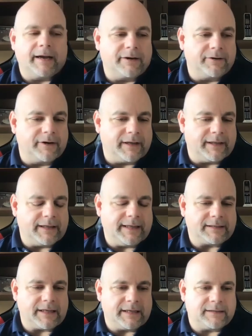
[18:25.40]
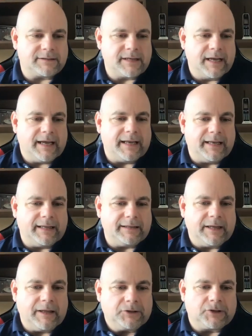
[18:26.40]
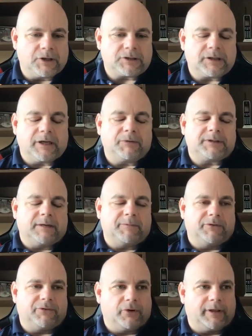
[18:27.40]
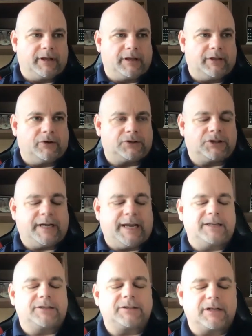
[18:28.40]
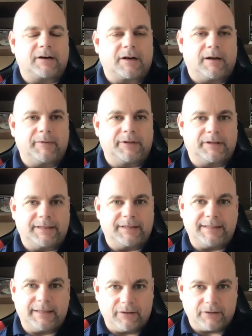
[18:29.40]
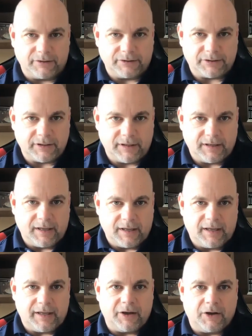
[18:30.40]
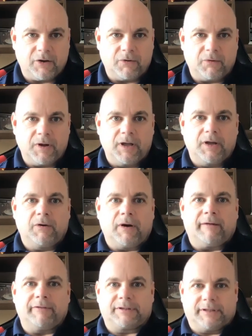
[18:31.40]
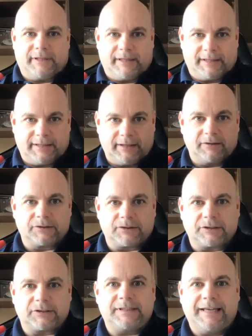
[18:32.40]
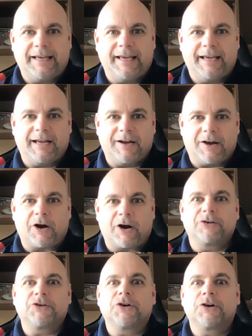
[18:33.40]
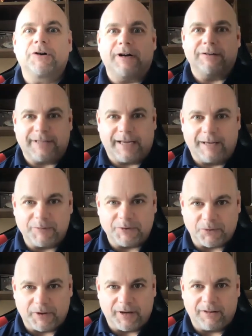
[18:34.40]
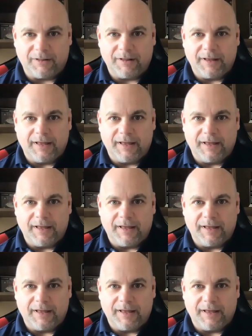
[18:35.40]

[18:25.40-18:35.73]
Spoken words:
agree. It's, and just like we said before, those changes that are coming to the dealers, obviously the dealers are seeing our turnaround time as well.